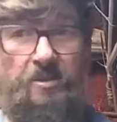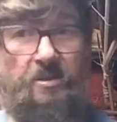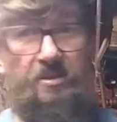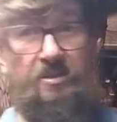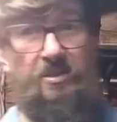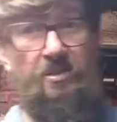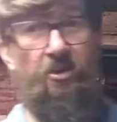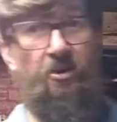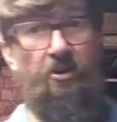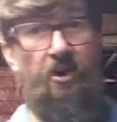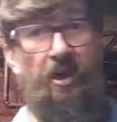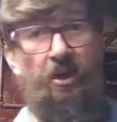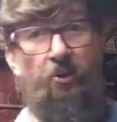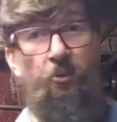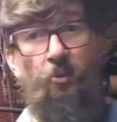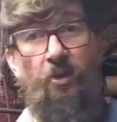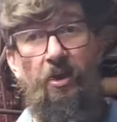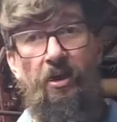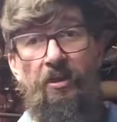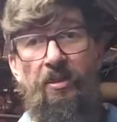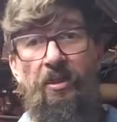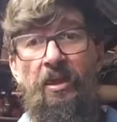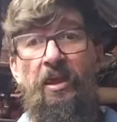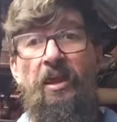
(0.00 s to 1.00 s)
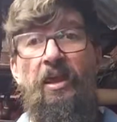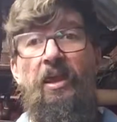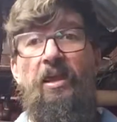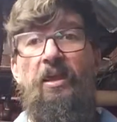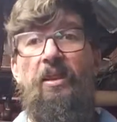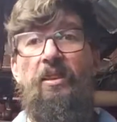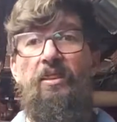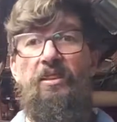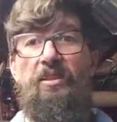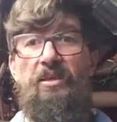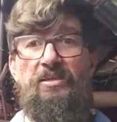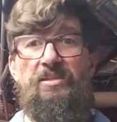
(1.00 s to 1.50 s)
start out with,
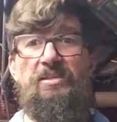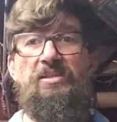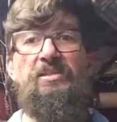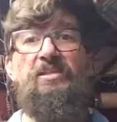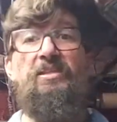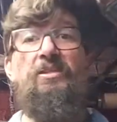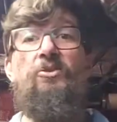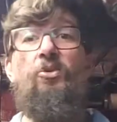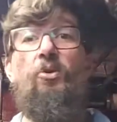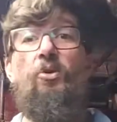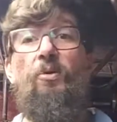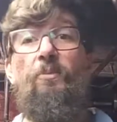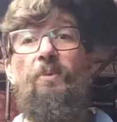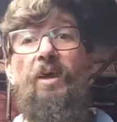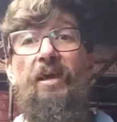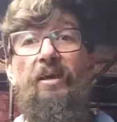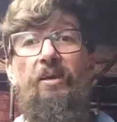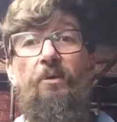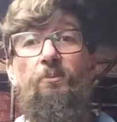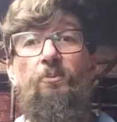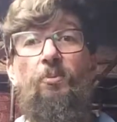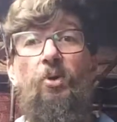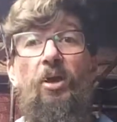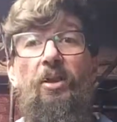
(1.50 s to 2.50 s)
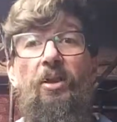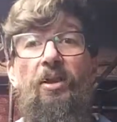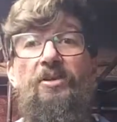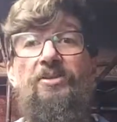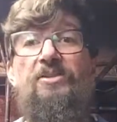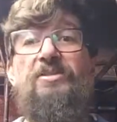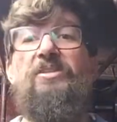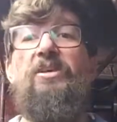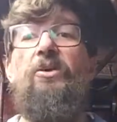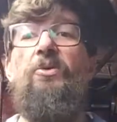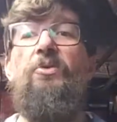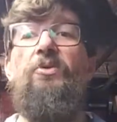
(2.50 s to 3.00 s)
this is the Doorman umbrella.
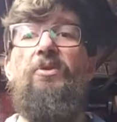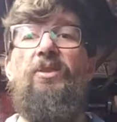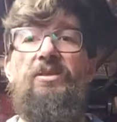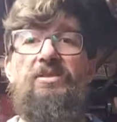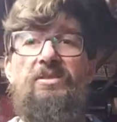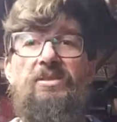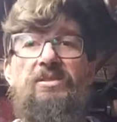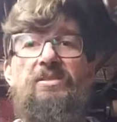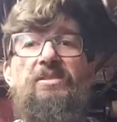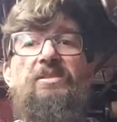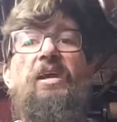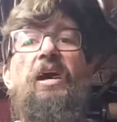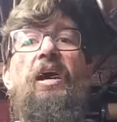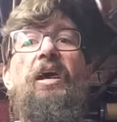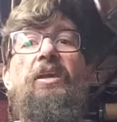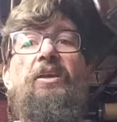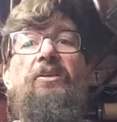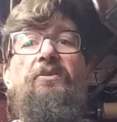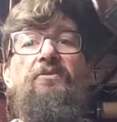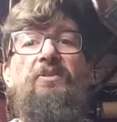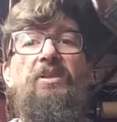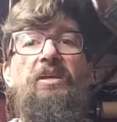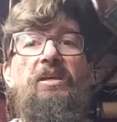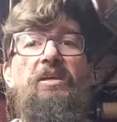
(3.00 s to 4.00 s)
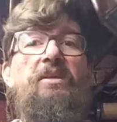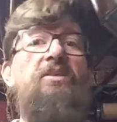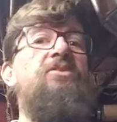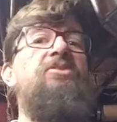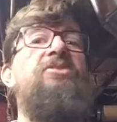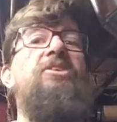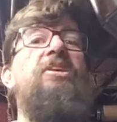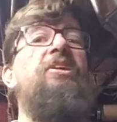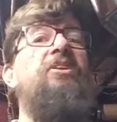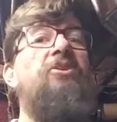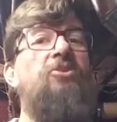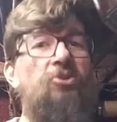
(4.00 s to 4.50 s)
So this is kind of the
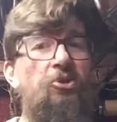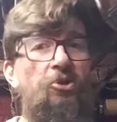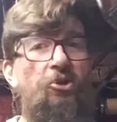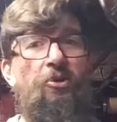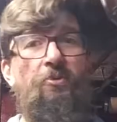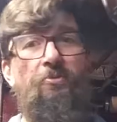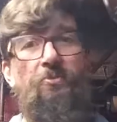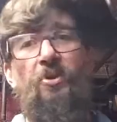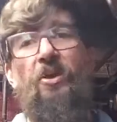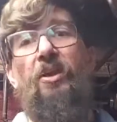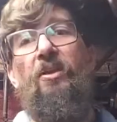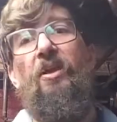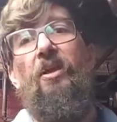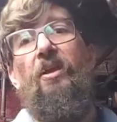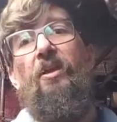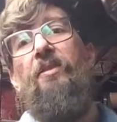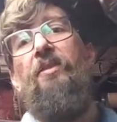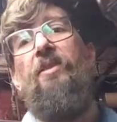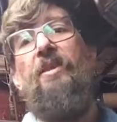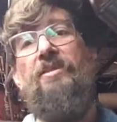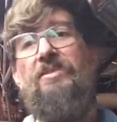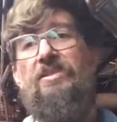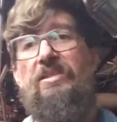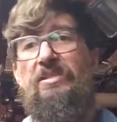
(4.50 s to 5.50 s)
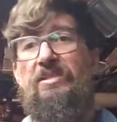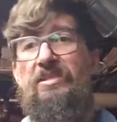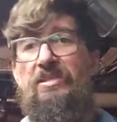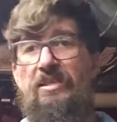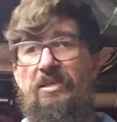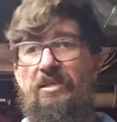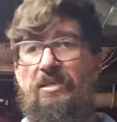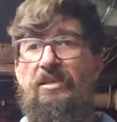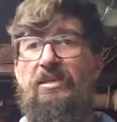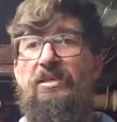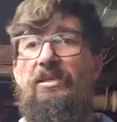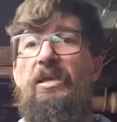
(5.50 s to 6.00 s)
signature umbrella. This is
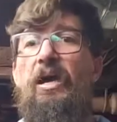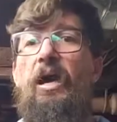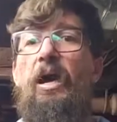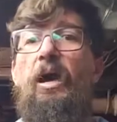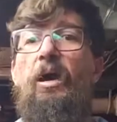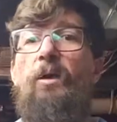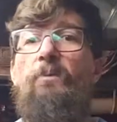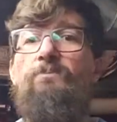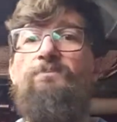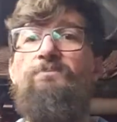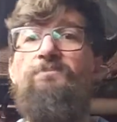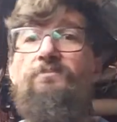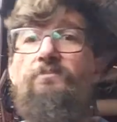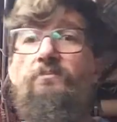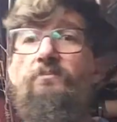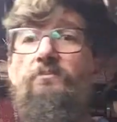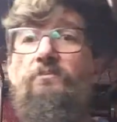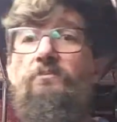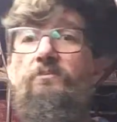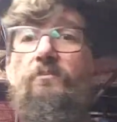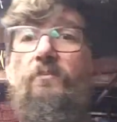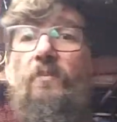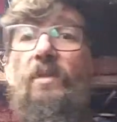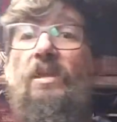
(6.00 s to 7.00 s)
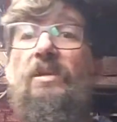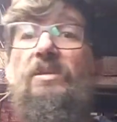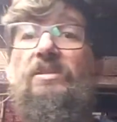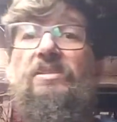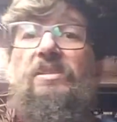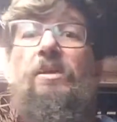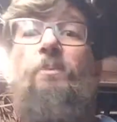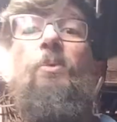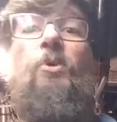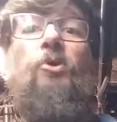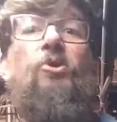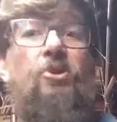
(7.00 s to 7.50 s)
the
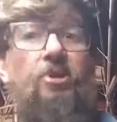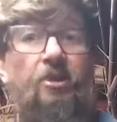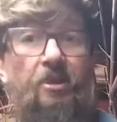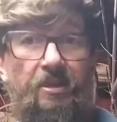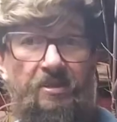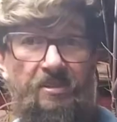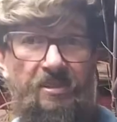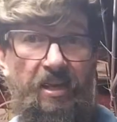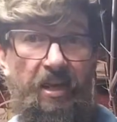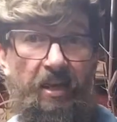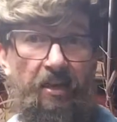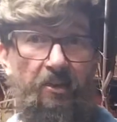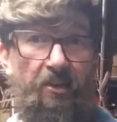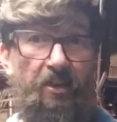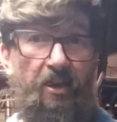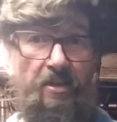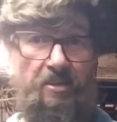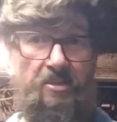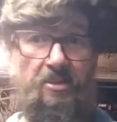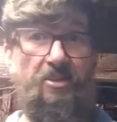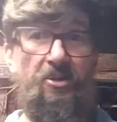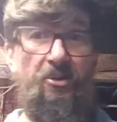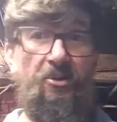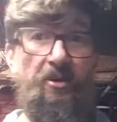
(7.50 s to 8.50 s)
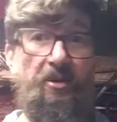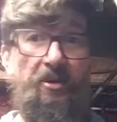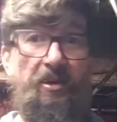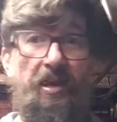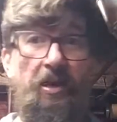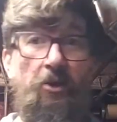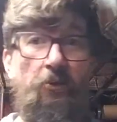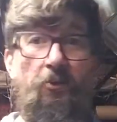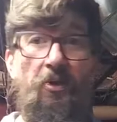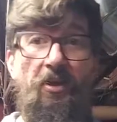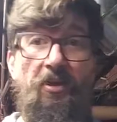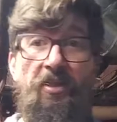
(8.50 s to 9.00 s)
similar to the style I started
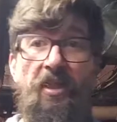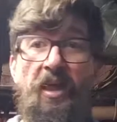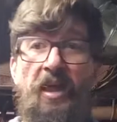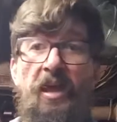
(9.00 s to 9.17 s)
out with.